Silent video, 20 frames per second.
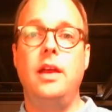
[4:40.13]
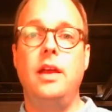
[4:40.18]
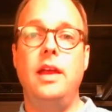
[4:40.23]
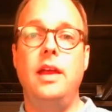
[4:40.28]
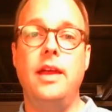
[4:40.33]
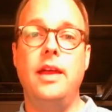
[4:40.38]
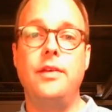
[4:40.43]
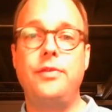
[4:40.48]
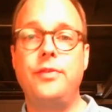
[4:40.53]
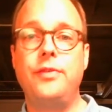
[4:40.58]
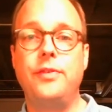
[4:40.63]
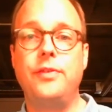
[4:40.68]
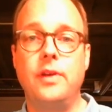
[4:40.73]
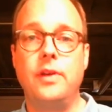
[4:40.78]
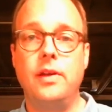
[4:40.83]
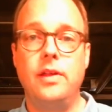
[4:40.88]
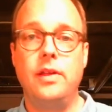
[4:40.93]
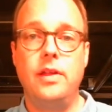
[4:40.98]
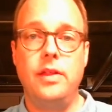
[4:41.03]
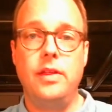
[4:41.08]
If
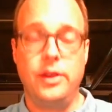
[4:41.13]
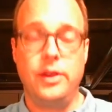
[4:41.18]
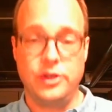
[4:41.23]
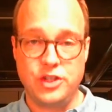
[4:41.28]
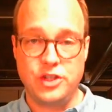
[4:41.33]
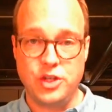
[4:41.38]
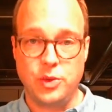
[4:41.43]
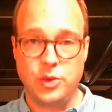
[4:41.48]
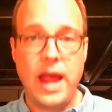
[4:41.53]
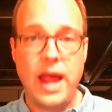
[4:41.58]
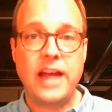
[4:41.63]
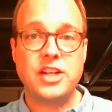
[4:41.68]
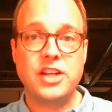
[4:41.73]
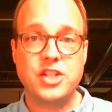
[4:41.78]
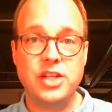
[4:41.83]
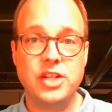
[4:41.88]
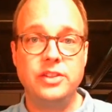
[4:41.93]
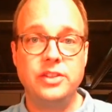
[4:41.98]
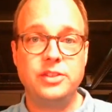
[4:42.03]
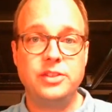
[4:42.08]
there's
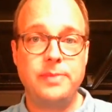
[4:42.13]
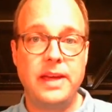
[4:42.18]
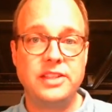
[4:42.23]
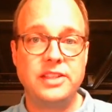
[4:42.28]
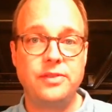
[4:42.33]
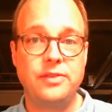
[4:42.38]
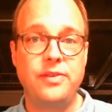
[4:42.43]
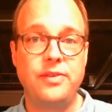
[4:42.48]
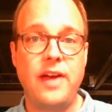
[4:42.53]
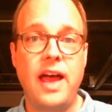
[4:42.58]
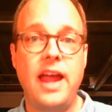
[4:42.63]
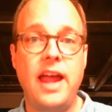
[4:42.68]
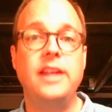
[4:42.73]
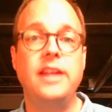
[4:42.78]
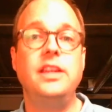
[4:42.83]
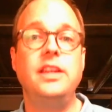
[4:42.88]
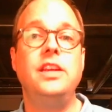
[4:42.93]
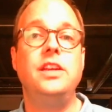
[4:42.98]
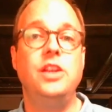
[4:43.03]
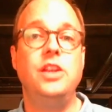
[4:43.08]
direction
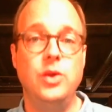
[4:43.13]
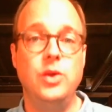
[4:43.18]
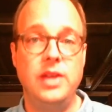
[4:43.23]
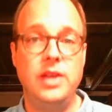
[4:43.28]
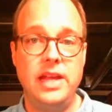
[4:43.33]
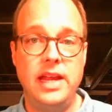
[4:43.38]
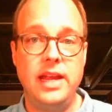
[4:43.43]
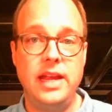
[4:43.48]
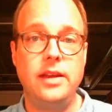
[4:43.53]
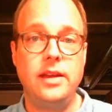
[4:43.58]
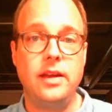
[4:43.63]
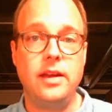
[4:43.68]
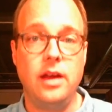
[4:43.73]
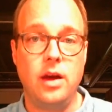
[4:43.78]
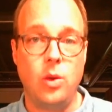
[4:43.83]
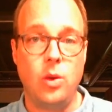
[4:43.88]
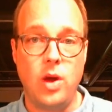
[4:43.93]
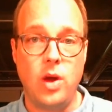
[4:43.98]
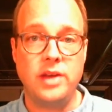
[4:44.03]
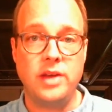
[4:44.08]
specified, you need
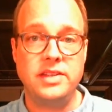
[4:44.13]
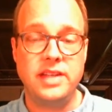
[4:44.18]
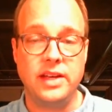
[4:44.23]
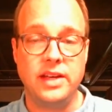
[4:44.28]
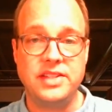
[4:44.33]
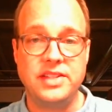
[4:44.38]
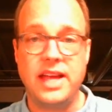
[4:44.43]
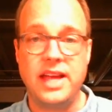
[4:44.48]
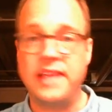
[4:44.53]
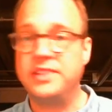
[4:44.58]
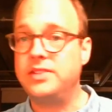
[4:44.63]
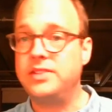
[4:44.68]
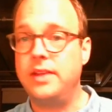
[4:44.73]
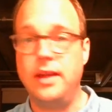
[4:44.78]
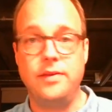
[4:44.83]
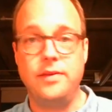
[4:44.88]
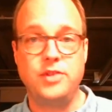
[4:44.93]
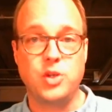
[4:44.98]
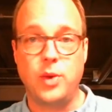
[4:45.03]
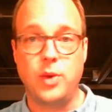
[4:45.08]
a one-tailed test.
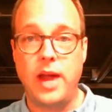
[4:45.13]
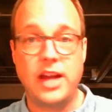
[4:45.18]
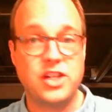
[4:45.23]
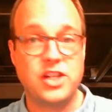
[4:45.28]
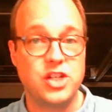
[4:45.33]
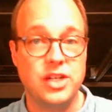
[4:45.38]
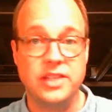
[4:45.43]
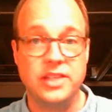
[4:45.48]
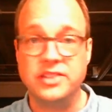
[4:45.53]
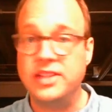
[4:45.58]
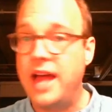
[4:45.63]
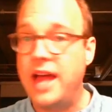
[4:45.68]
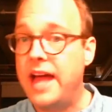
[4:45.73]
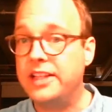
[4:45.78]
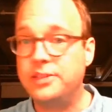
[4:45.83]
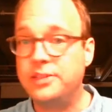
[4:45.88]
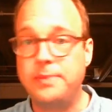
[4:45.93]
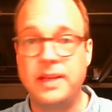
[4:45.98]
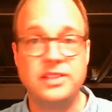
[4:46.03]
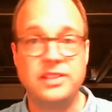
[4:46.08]
If direction is
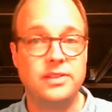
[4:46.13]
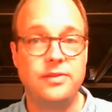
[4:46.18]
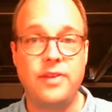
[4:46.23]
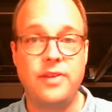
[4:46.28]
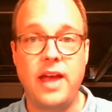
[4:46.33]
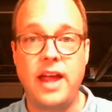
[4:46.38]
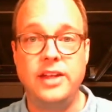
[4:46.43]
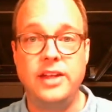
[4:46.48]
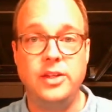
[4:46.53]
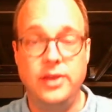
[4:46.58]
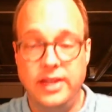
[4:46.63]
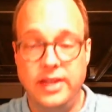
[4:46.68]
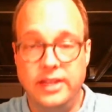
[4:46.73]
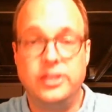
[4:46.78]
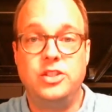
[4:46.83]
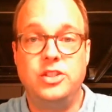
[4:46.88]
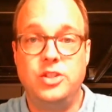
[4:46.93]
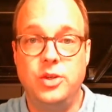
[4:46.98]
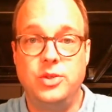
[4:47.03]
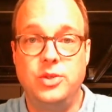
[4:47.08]
not specified, you
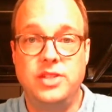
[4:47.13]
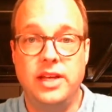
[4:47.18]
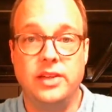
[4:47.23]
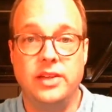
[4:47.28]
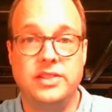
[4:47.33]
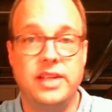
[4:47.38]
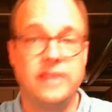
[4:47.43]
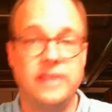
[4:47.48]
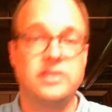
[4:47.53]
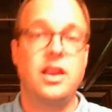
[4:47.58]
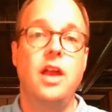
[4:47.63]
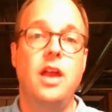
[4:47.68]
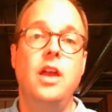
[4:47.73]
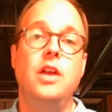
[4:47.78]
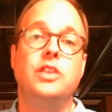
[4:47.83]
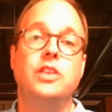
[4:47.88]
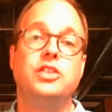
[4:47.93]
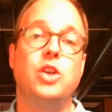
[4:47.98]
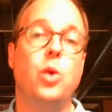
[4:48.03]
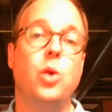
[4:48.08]
need a two-tailed test.
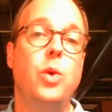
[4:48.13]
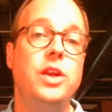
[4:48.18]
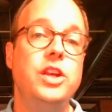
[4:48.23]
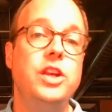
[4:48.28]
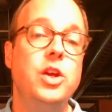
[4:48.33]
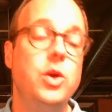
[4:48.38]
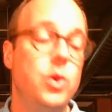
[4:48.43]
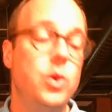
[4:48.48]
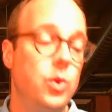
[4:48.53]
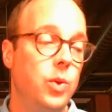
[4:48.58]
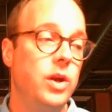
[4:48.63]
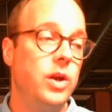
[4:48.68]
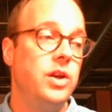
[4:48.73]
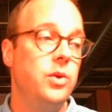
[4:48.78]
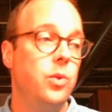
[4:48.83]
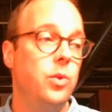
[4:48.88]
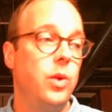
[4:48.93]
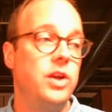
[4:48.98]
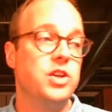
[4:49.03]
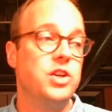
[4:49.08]
So
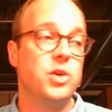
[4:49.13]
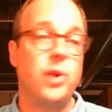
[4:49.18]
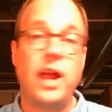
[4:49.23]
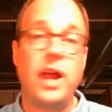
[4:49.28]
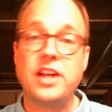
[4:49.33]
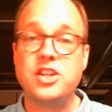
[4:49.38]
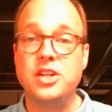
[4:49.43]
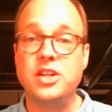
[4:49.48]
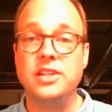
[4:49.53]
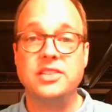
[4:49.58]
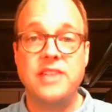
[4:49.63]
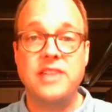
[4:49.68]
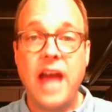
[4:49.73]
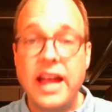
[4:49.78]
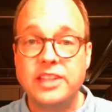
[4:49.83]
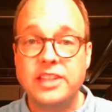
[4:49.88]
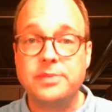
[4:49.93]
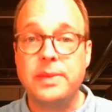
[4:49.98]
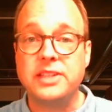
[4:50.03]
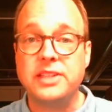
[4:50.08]
when direction is
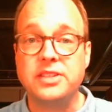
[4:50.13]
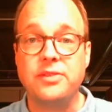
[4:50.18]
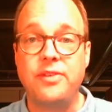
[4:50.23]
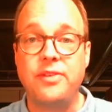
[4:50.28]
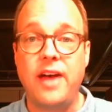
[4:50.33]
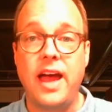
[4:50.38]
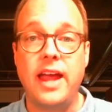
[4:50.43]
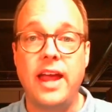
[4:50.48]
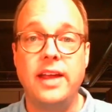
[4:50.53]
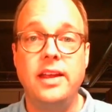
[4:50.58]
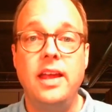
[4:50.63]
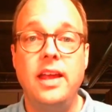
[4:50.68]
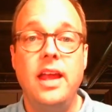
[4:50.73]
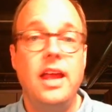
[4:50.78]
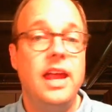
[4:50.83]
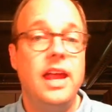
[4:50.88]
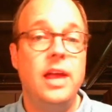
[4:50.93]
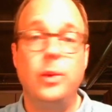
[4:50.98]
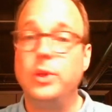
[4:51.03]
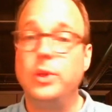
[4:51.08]
not specified,
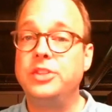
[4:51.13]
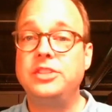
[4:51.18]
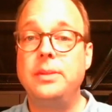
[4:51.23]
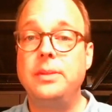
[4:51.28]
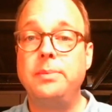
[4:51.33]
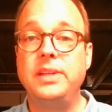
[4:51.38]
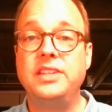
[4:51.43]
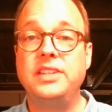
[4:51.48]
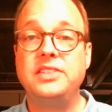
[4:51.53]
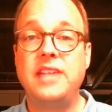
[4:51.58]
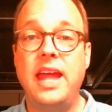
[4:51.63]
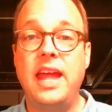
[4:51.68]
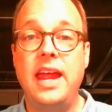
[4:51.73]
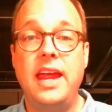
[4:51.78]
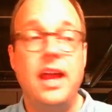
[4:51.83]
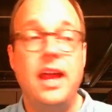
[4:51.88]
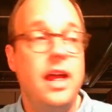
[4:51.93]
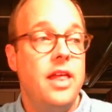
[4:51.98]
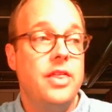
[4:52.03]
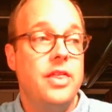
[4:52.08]
it will simply
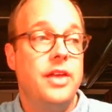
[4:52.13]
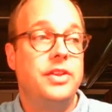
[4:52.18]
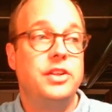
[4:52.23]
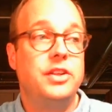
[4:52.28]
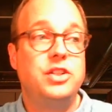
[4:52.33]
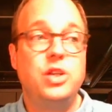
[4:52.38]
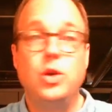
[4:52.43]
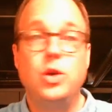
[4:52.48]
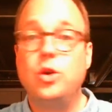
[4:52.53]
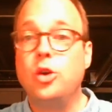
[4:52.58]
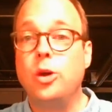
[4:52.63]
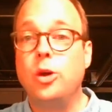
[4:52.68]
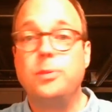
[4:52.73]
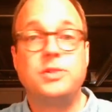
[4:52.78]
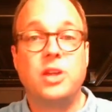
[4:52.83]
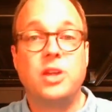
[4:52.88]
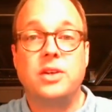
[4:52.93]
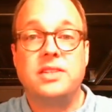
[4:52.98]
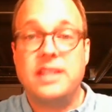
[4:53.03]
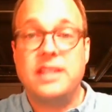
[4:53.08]
say that the two
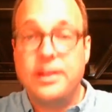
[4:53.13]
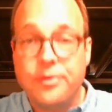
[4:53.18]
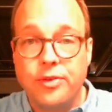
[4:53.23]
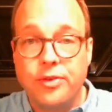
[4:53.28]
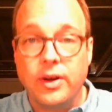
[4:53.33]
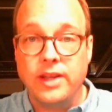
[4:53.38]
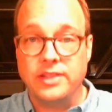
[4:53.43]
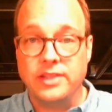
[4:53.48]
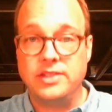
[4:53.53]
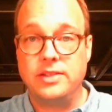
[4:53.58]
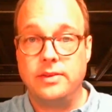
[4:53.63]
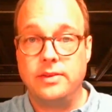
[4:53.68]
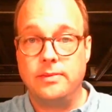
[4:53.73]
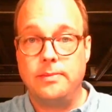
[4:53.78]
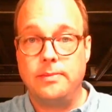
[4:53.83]
groups are different,